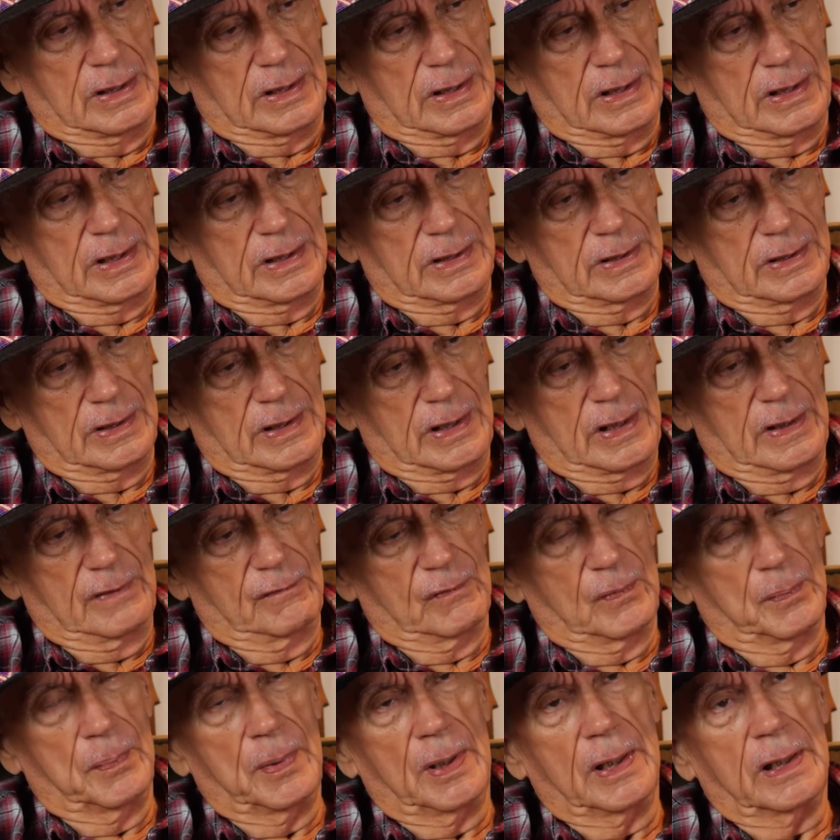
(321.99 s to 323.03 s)
And
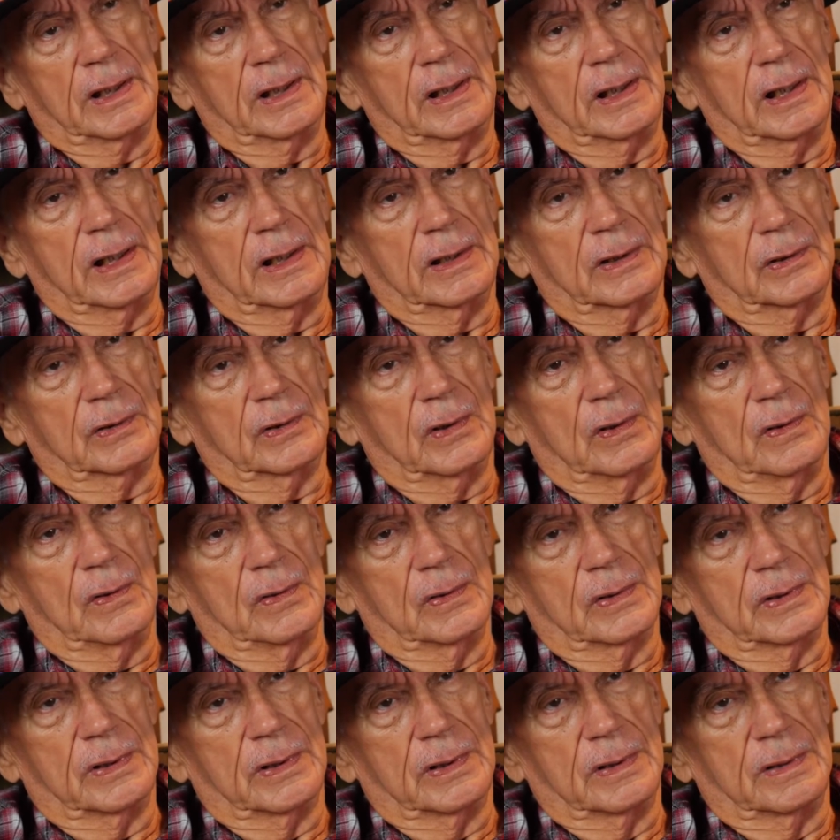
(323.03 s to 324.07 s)
everybody had a
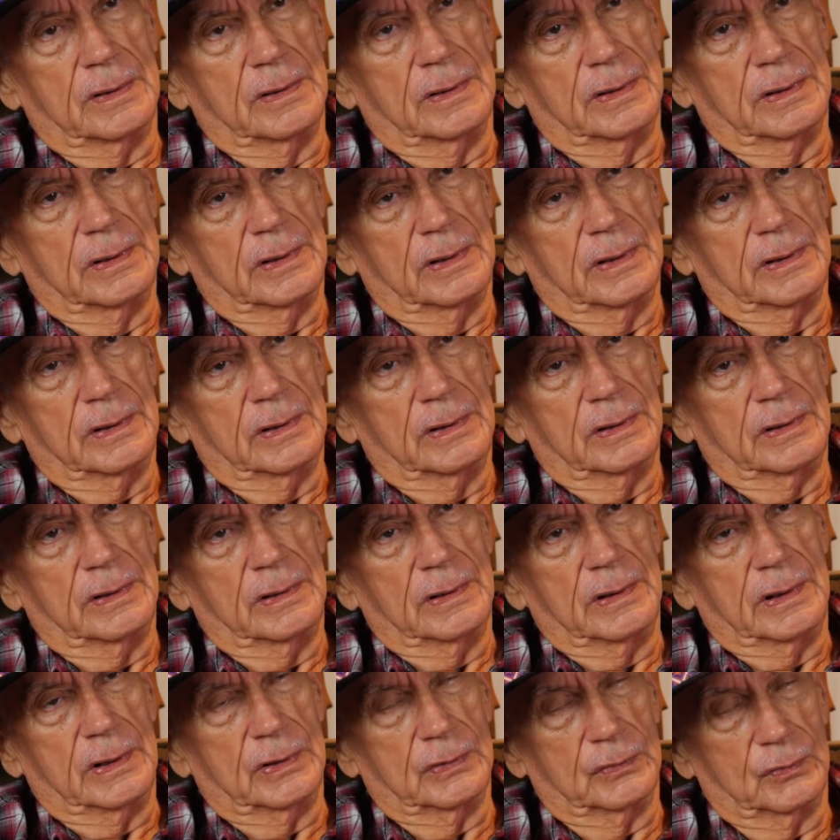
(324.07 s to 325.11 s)
garden.
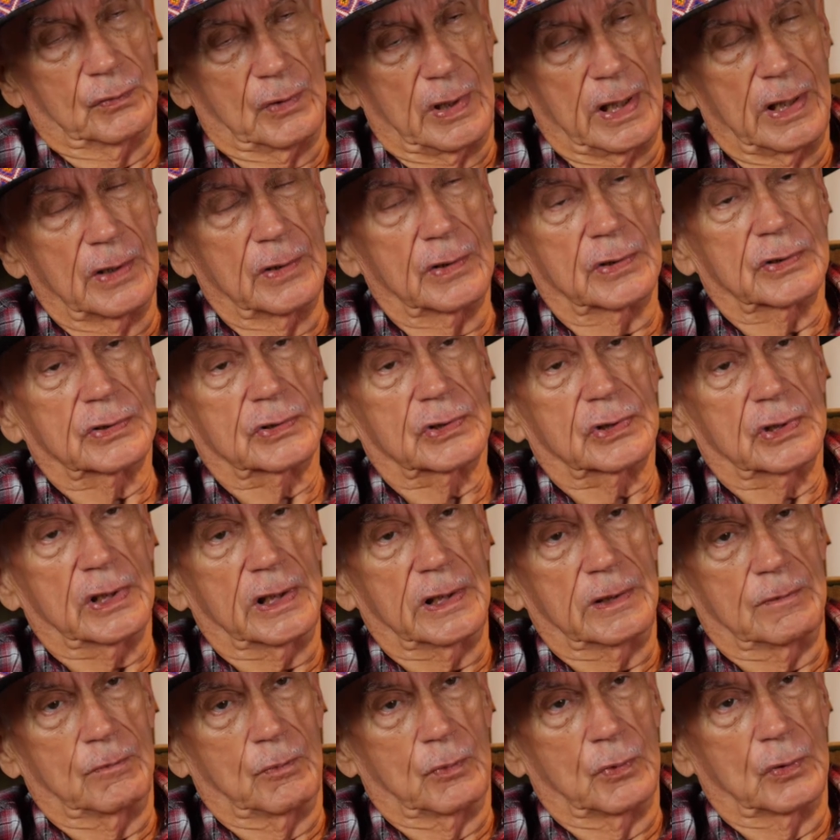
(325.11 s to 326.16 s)
It's rare to
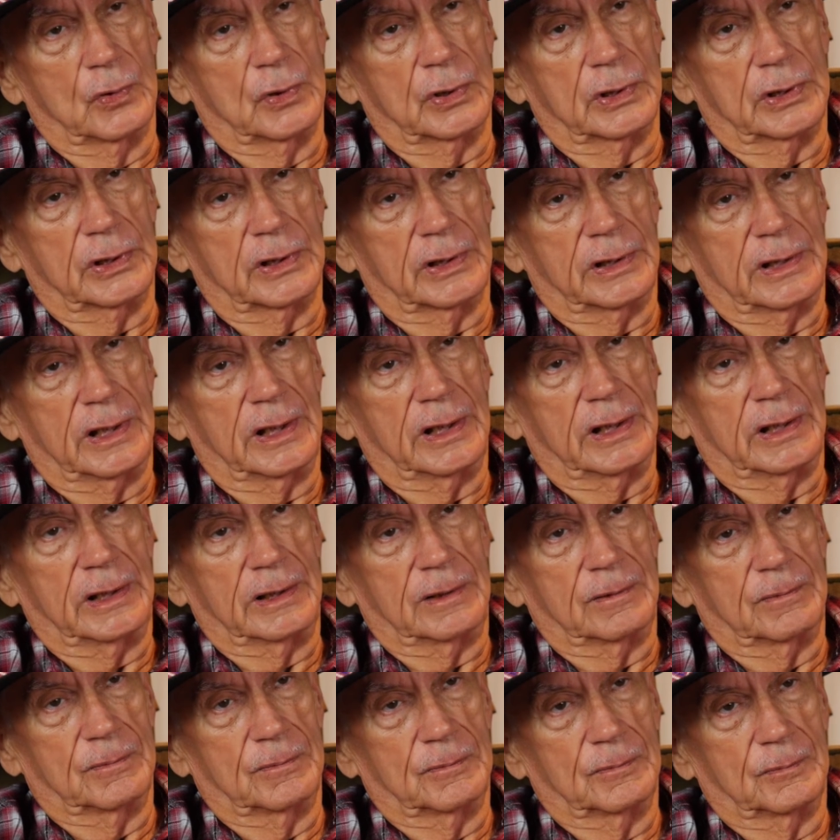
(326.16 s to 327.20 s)
see one
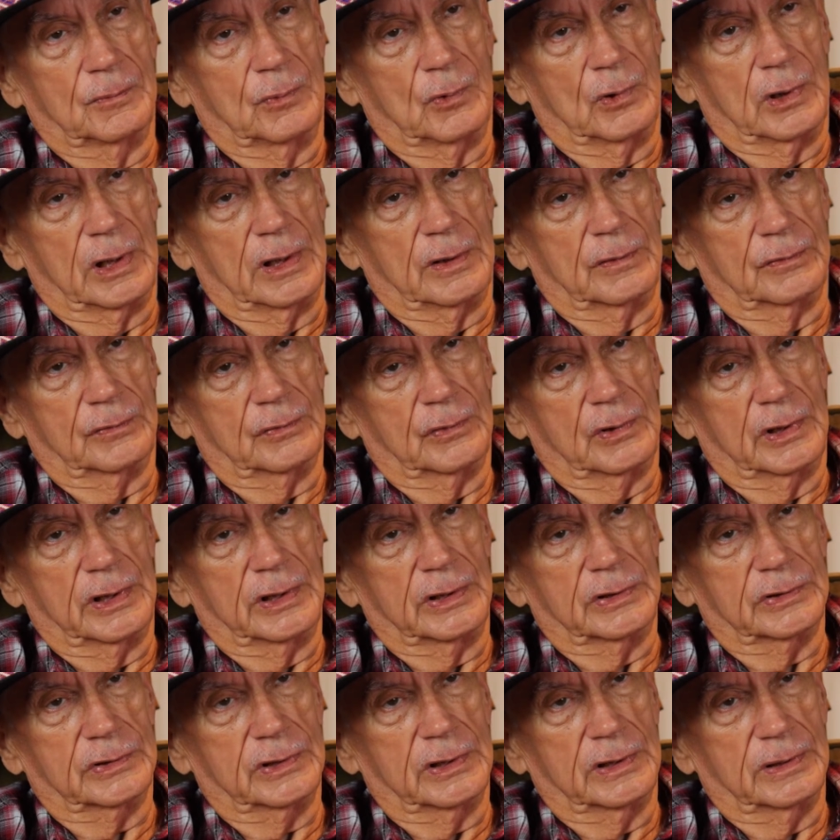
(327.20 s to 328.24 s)
today where I was
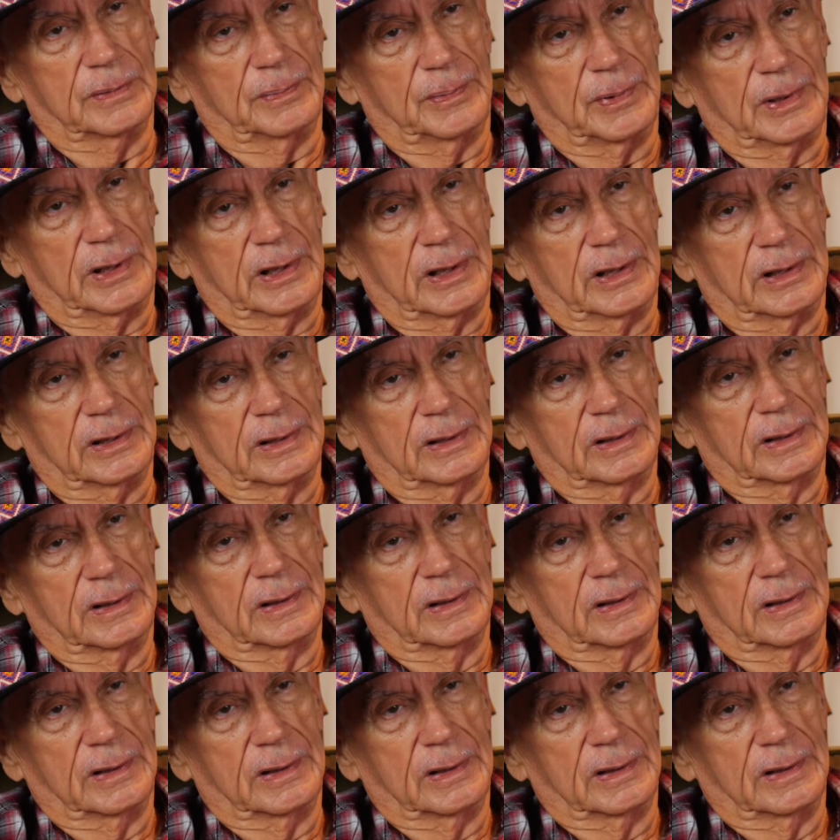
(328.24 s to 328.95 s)
raised up at.